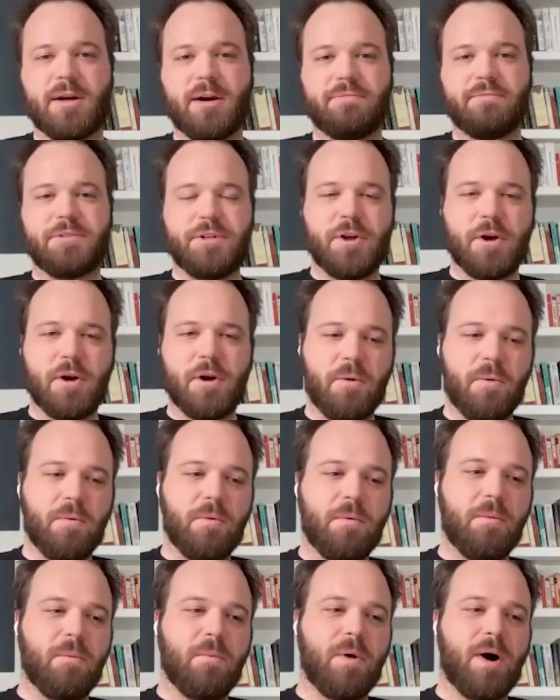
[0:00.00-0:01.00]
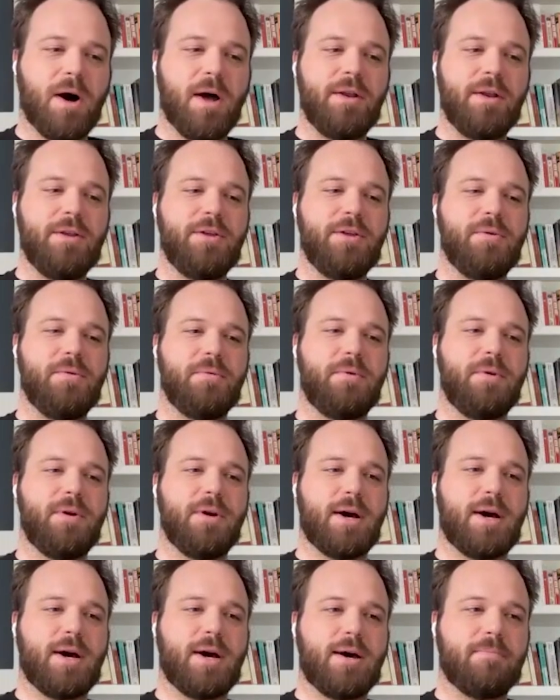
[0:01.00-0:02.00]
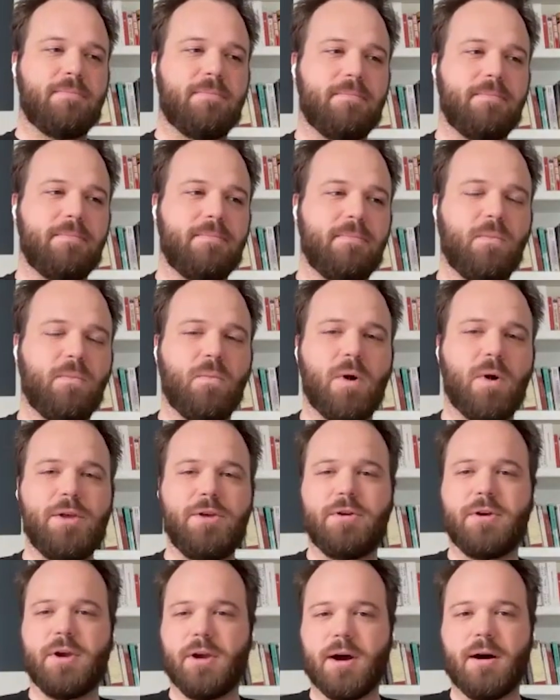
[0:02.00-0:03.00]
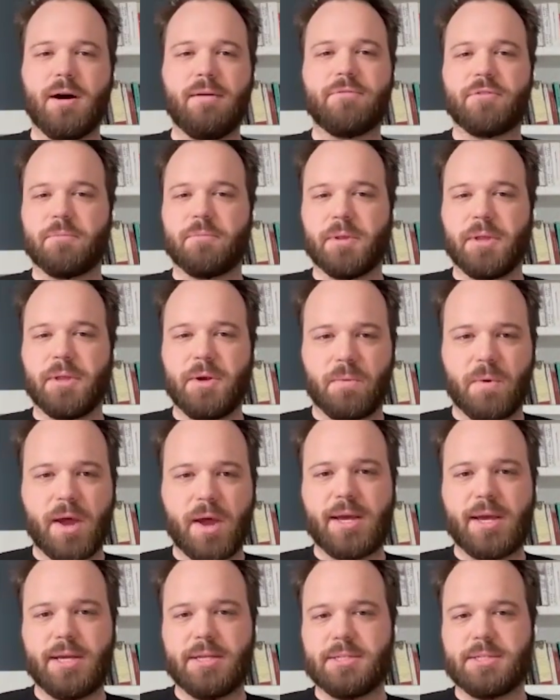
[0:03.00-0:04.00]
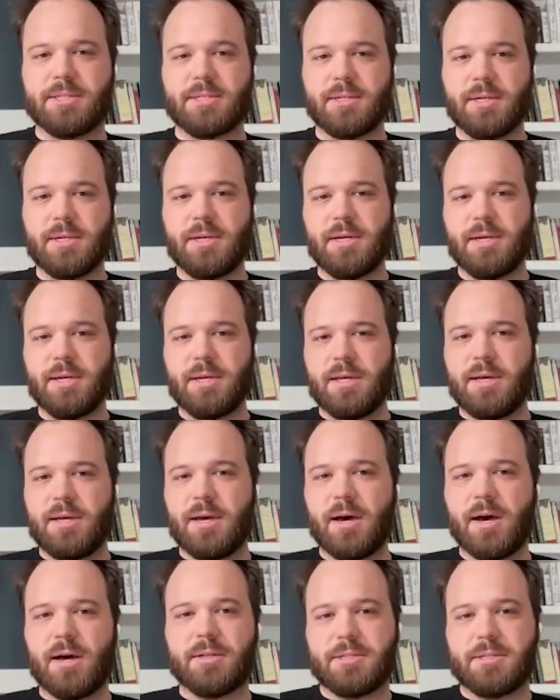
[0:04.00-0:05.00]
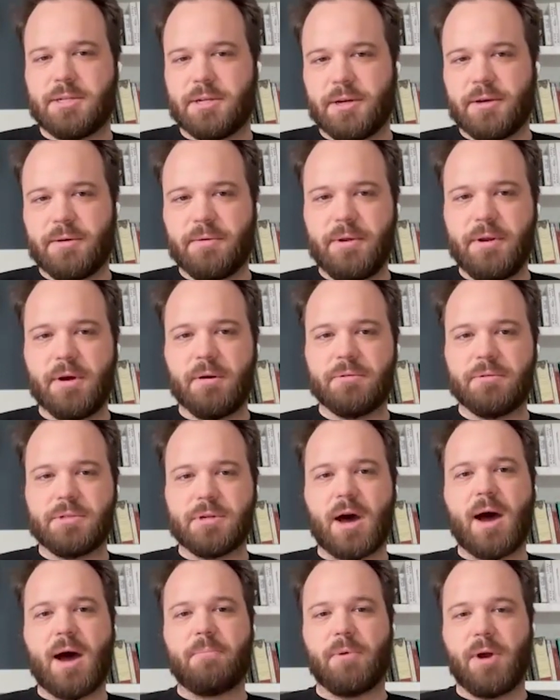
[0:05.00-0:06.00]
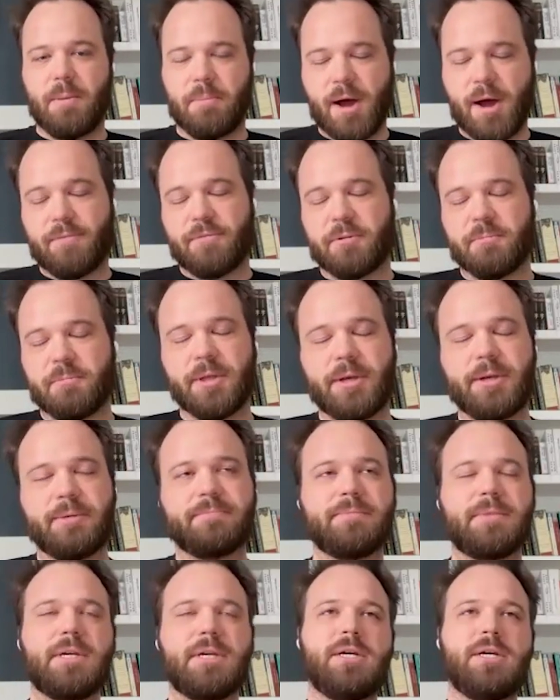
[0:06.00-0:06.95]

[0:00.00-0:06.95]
enough to know what you, um, what you can comfortably raise uh, to, you know, to operate profitably.